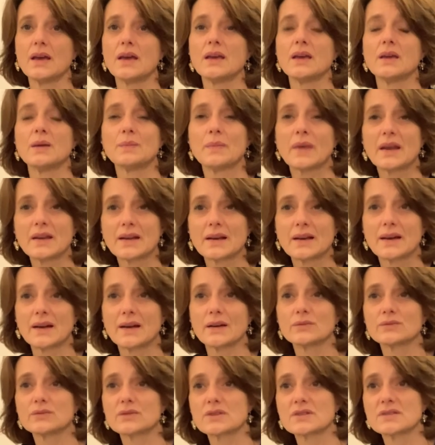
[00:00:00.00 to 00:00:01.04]
In many
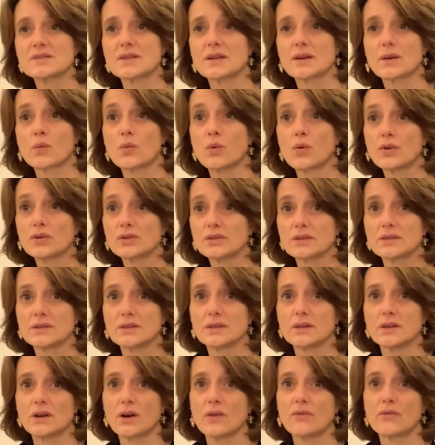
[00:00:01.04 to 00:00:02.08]
countries, the
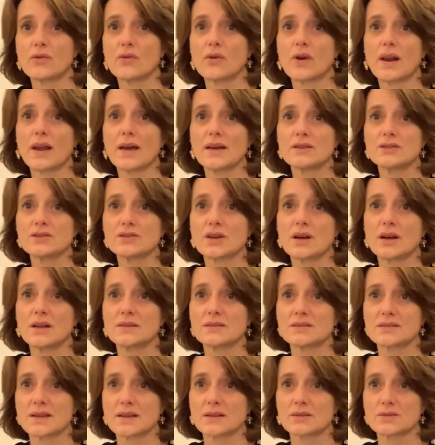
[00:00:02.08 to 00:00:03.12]
quantity of online child
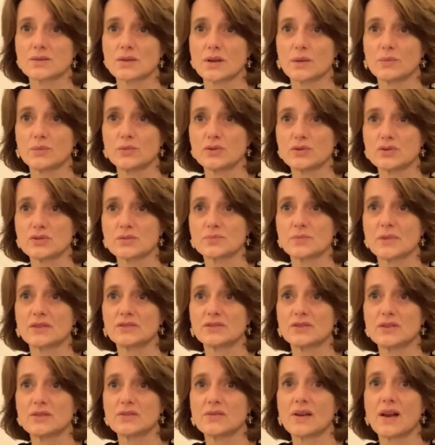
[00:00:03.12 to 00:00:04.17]
sexual abuse
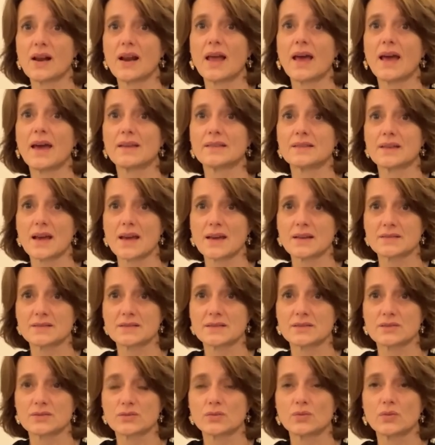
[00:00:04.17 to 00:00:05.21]
material and
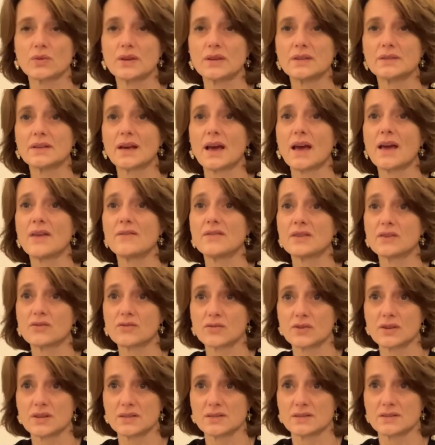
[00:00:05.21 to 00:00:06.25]
access to it have
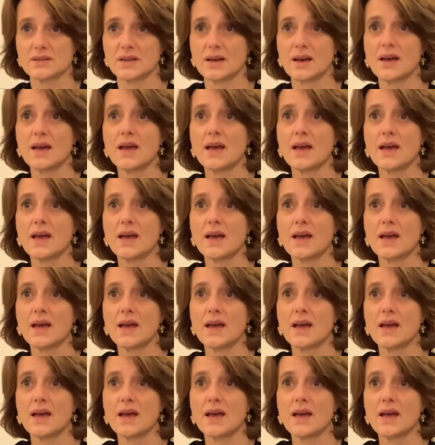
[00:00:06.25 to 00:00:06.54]
increased,